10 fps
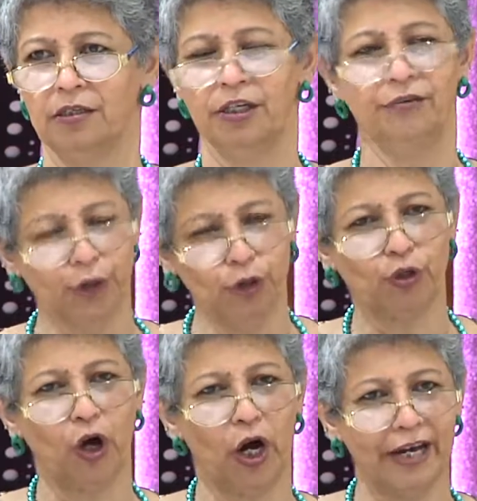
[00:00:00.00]
If you
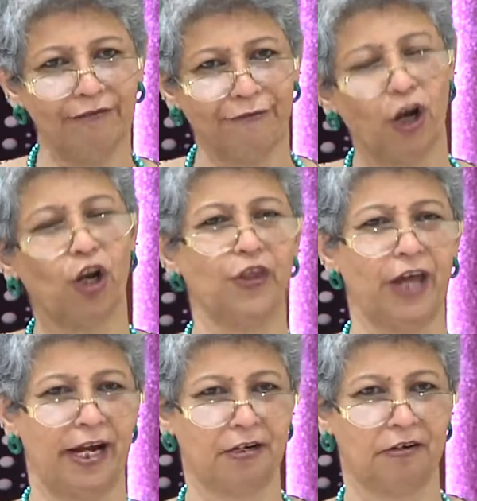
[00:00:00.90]
go and follow
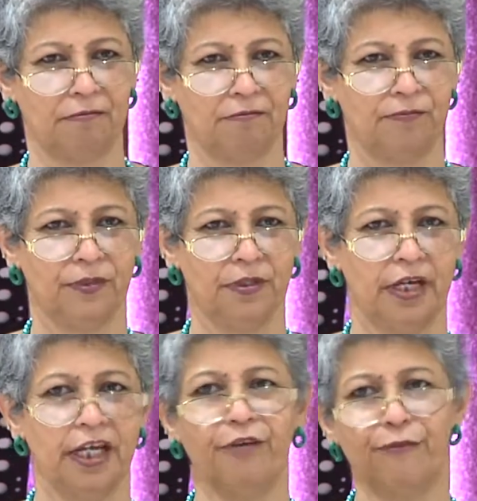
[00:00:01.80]
that,
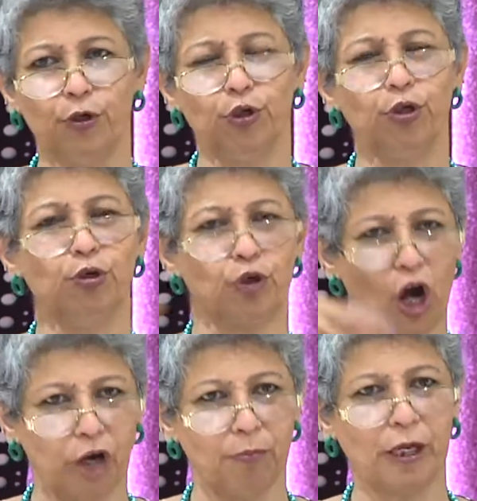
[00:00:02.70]
and if you do
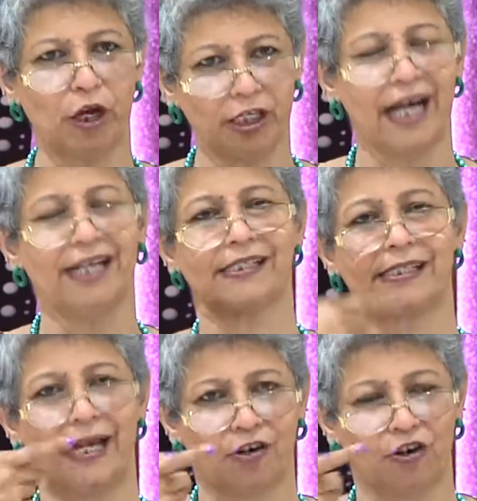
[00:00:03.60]
wrong because I
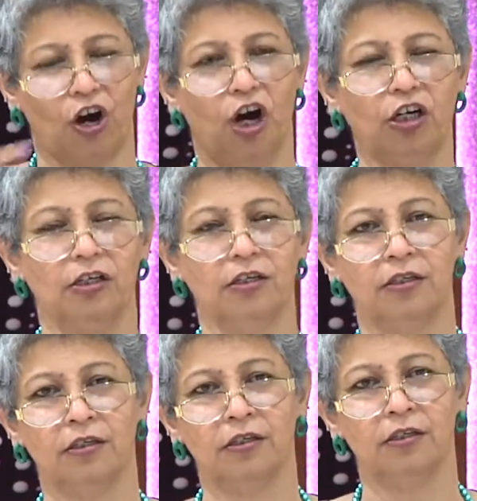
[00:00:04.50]
said wrong,
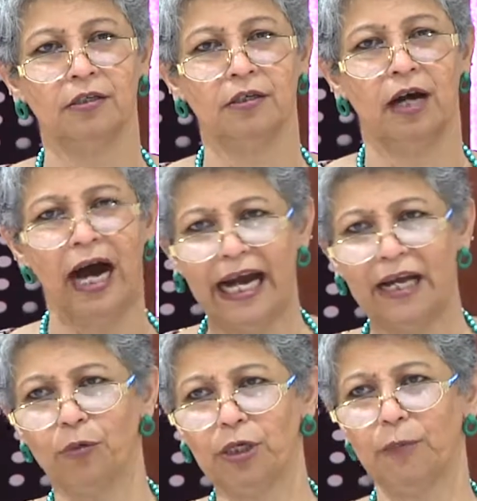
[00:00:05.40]
I
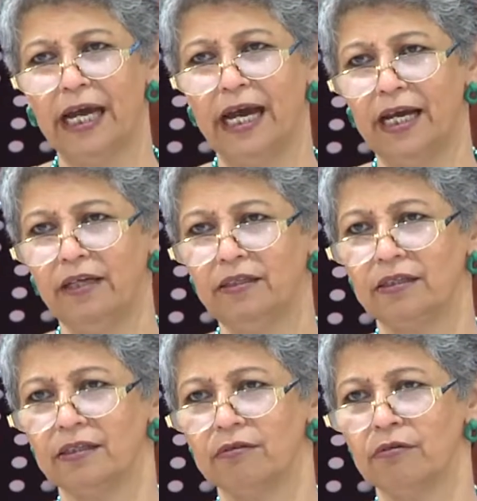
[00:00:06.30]
will be held
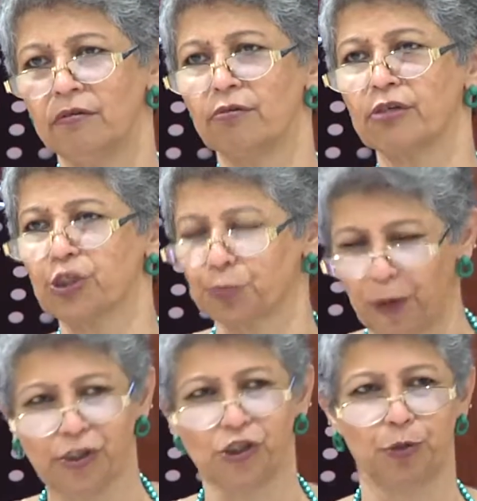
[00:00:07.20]

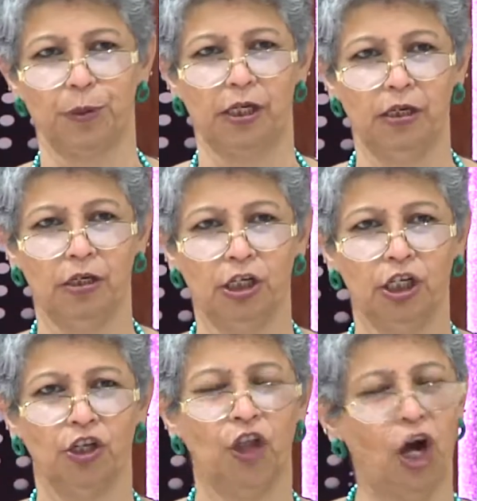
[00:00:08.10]
responsible
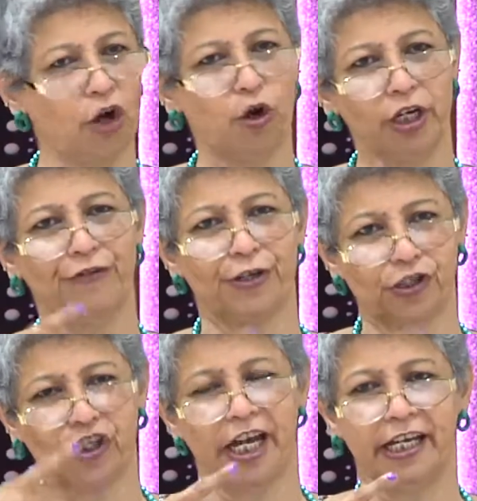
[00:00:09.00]
not only for
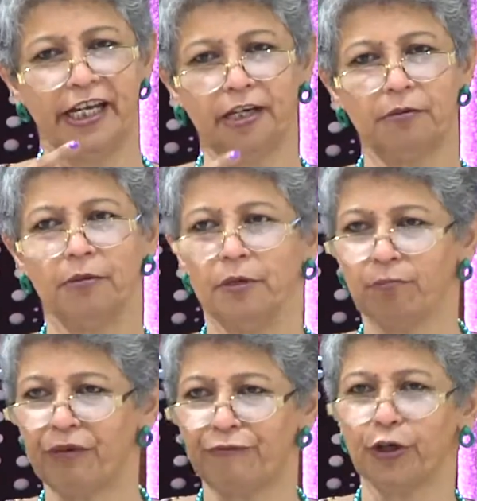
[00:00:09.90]
saying it,
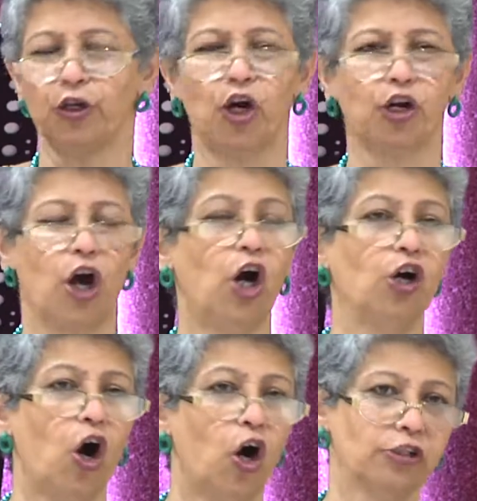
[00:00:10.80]
but for your
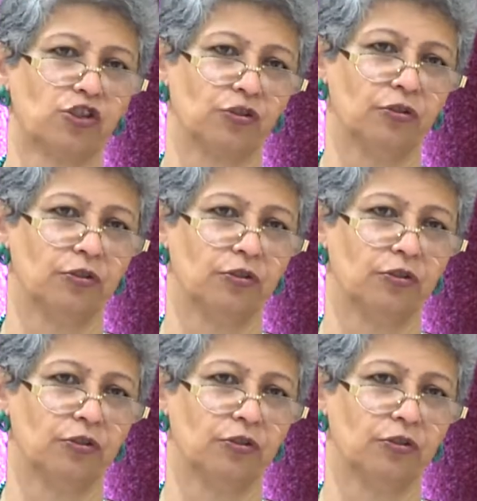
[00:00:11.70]
wrong also.